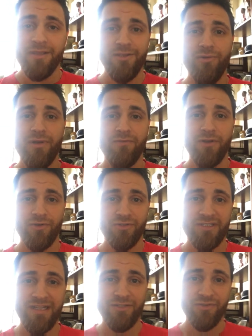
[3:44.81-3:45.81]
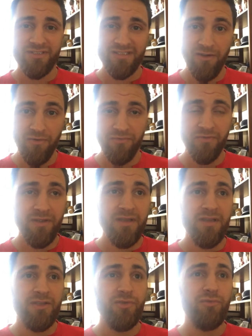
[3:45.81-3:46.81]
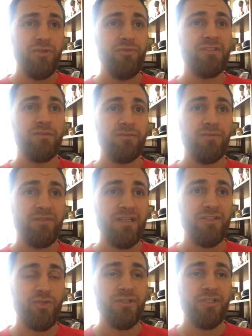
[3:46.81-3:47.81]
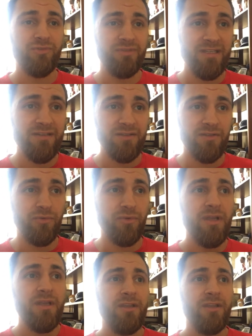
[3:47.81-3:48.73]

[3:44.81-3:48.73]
You don't even understand yourself. You still do things you wish you didn't do.